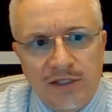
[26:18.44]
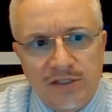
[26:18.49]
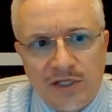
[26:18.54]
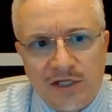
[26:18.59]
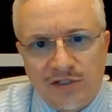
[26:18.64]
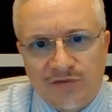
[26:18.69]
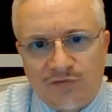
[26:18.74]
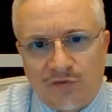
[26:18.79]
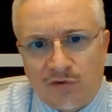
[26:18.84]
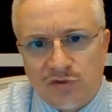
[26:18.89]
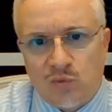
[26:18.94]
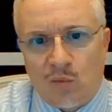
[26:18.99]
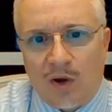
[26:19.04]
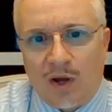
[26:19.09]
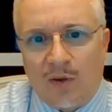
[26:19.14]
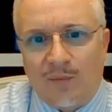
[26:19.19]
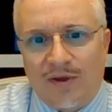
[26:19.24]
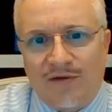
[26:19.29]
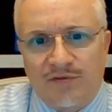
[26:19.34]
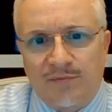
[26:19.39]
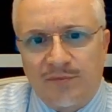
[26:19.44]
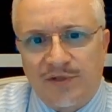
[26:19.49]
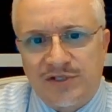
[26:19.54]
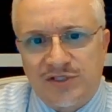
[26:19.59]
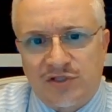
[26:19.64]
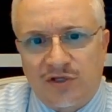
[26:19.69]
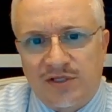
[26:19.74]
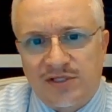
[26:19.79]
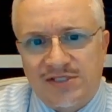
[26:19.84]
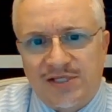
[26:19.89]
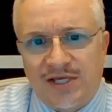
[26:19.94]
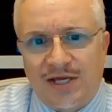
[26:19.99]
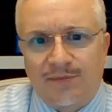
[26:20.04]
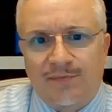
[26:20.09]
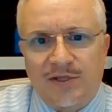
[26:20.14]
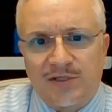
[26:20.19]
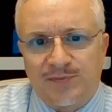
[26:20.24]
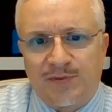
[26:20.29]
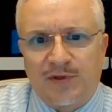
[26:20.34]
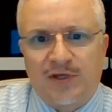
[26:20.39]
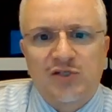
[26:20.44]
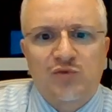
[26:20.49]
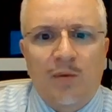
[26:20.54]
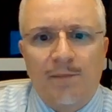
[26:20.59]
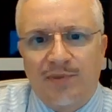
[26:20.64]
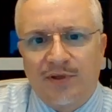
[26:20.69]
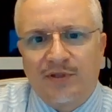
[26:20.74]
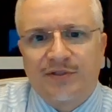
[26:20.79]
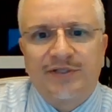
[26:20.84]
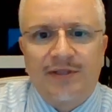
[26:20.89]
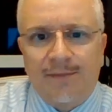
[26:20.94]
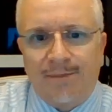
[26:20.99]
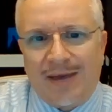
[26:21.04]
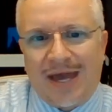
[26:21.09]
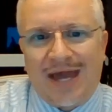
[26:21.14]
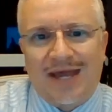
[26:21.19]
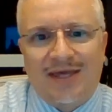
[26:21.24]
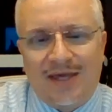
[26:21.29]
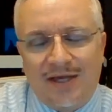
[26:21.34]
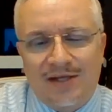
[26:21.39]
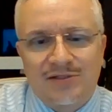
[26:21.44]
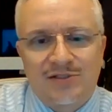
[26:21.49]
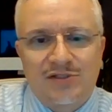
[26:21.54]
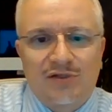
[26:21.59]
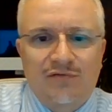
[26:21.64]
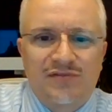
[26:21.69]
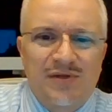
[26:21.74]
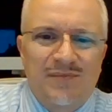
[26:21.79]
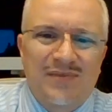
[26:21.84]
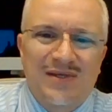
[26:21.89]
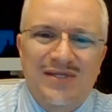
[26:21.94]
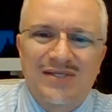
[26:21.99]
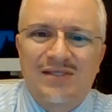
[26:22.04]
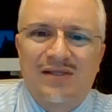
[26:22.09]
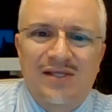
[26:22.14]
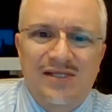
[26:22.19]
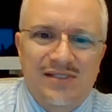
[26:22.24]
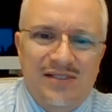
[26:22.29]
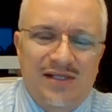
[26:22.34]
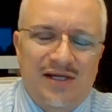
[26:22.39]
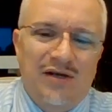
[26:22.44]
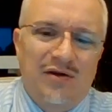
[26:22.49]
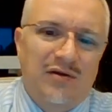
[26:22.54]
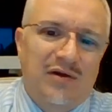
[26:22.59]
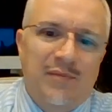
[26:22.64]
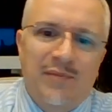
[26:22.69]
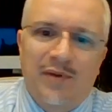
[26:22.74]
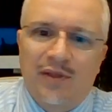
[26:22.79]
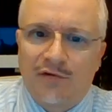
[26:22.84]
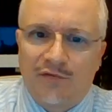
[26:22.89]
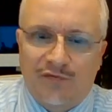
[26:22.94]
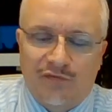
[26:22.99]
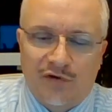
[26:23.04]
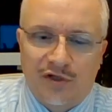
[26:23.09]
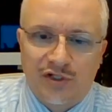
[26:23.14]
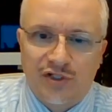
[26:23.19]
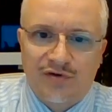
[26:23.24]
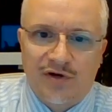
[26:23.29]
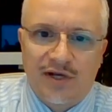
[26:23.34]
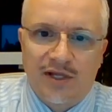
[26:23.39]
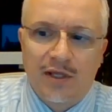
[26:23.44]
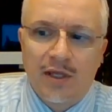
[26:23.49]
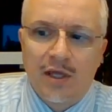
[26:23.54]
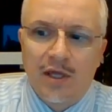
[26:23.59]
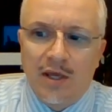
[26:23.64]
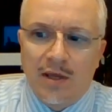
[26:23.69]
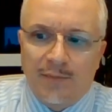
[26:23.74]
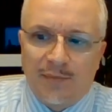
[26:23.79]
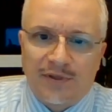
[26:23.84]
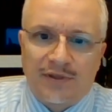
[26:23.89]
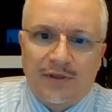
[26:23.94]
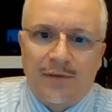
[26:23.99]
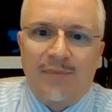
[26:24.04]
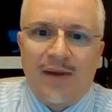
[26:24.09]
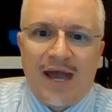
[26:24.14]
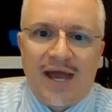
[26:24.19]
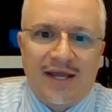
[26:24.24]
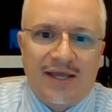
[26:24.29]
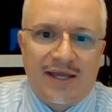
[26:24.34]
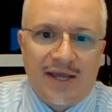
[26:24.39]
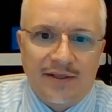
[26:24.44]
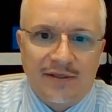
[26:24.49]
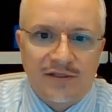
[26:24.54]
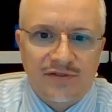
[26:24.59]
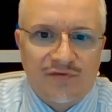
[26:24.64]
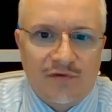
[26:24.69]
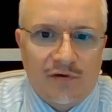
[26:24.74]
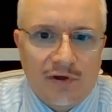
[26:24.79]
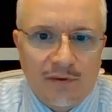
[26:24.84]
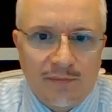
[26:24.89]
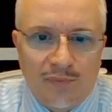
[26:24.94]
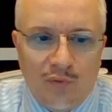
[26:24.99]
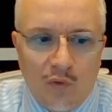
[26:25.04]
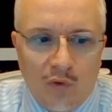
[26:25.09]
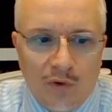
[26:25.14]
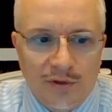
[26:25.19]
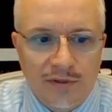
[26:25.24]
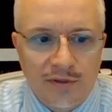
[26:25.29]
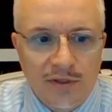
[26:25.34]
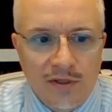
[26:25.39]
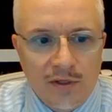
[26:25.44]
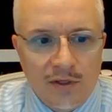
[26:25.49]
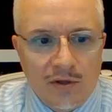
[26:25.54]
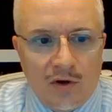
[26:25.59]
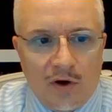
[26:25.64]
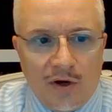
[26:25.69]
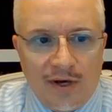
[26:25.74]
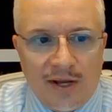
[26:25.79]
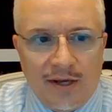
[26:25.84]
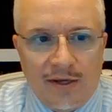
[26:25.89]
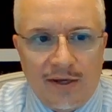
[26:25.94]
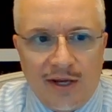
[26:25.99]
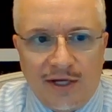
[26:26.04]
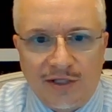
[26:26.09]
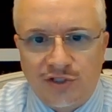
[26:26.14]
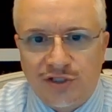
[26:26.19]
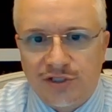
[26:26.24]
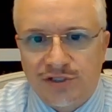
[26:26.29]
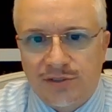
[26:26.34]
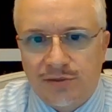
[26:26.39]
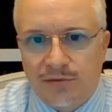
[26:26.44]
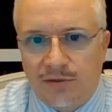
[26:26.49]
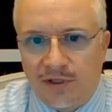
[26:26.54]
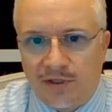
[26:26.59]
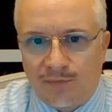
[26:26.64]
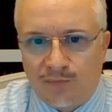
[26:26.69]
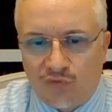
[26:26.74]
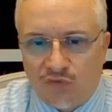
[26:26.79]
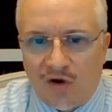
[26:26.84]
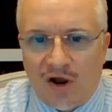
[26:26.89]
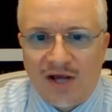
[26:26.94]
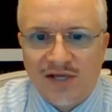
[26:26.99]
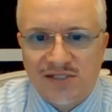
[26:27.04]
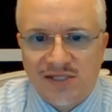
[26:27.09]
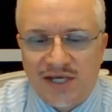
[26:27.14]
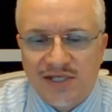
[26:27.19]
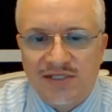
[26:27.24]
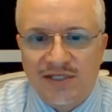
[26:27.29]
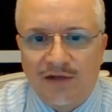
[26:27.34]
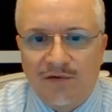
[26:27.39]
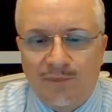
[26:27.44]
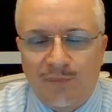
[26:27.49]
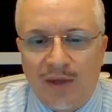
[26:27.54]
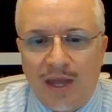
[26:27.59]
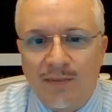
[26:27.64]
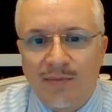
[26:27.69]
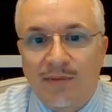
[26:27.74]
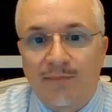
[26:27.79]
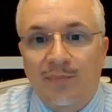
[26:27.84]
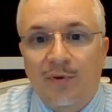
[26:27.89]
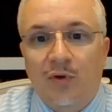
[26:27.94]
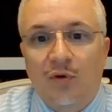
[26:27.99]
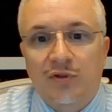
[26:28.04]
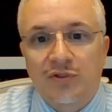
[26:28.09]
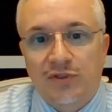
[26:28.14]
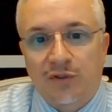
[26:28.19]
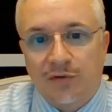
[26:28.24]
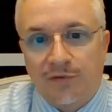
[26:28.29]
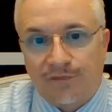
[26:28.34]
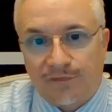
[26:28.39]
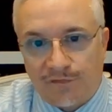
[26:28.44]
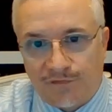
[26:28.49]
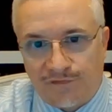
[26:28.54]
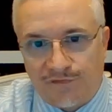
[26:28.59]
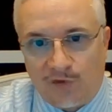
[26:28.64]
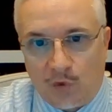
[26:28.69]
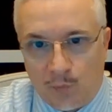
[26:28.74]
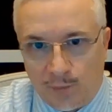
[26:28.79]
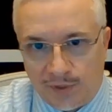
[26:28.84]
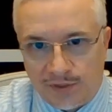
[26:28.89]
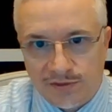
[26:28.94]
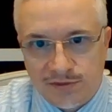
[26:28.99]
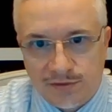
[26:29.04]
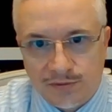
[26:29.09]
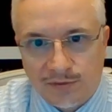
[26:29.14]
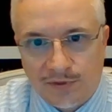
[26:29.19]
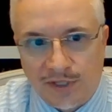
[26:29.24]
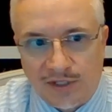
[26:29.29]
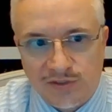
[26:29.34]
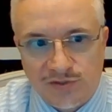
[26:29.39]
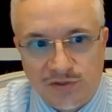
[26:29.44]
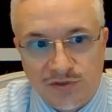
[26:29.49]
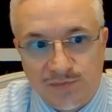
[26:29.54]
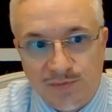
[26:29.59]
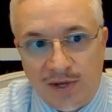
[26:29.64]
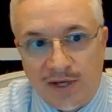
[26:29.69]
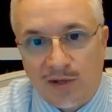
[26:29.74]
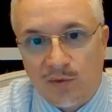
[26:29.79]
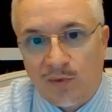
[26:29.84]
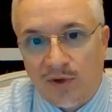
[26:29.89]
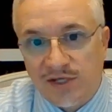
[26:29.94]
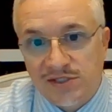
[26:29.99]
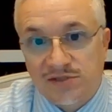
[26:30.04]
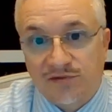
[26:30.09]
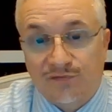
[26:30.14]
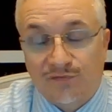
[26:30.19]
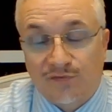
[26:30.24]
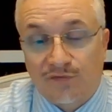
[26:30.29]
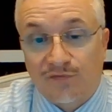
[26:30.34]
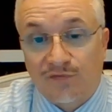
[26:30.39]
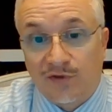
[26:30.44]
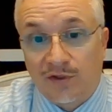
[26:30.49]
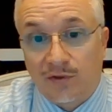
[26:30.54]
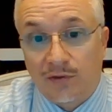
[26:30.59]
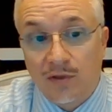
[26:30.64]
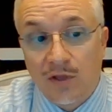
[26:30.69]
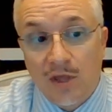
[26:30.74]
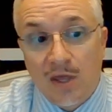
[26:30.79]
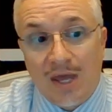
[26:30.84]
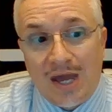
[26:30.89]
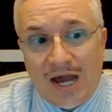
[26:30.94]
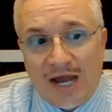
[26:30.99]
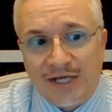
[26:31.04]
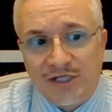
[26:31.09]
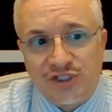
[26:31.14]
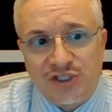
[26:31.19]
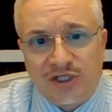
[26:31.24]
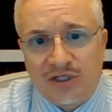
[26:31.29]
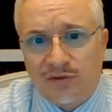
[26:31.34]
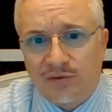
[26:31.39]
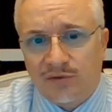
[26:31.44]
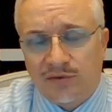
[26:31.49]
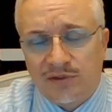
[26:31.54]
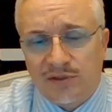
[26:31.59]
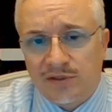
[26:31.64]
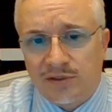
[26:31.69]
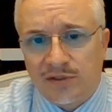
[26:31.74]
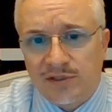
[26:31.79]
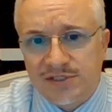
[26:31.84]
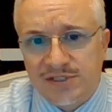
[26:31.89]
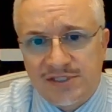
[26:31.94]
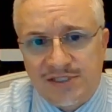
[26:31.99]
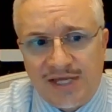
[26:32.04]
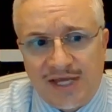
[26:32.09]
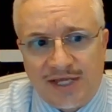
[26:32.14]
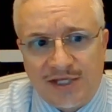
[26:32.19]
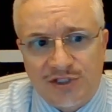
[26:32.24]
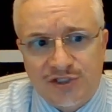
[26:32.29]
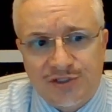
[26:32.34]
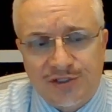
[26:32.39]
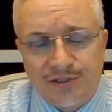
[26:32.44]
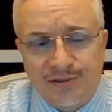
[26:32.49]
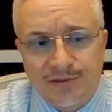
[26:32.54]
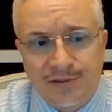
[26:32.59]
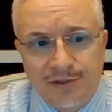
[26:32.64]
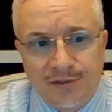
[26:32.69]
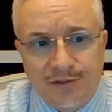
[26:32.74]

as far as why we have them listed on the site, it's because we're building the back end. So if something's listed, I know it can be a little frustrating, but the back end is very important on not just the processing of payment, but also the fulfillment. Okay, so there's many ways to fulfill. Hygieia is staged in